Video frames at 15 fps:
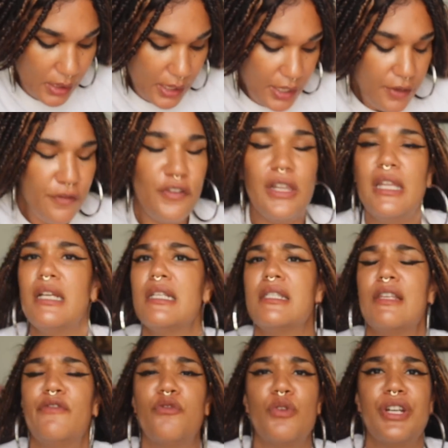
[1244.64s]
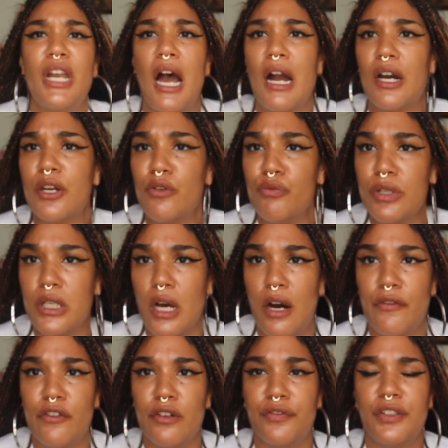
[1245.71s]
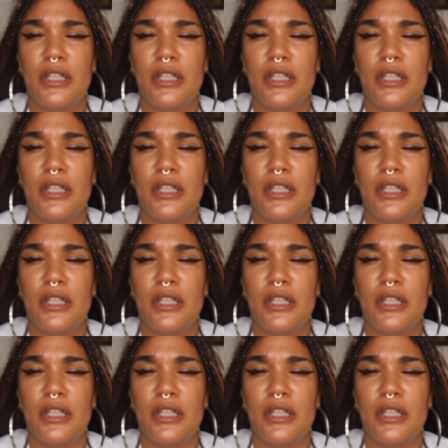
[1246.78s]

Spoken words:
as if we're not going to recover,